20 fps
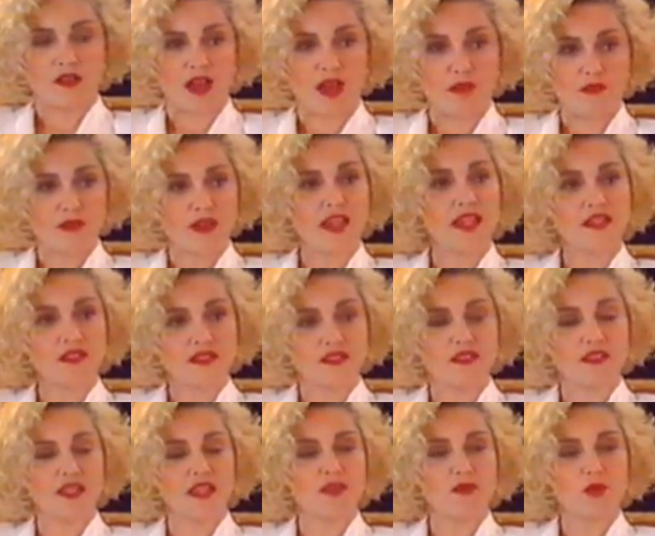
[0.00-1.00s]
I played
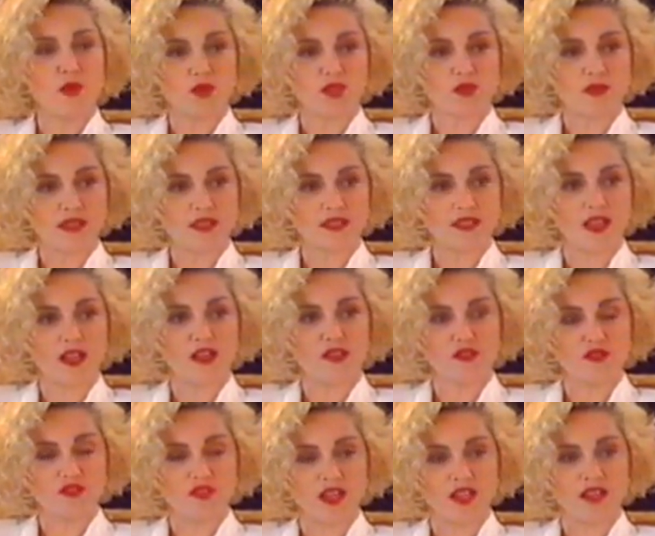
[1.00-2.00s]
the keyboards
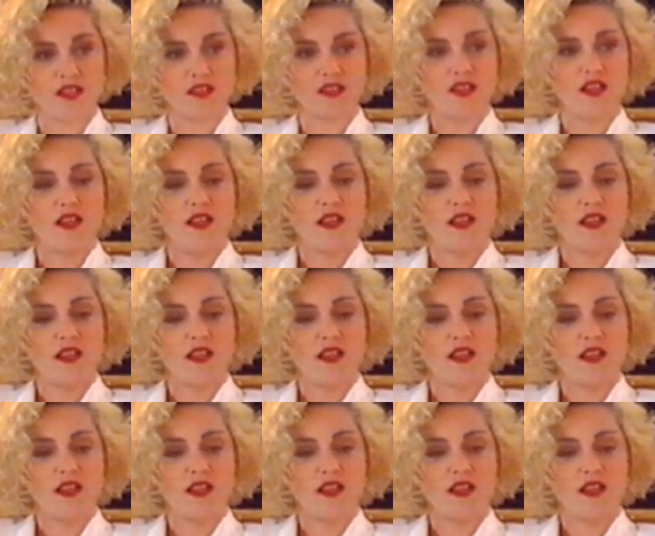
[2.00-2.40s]
myself, and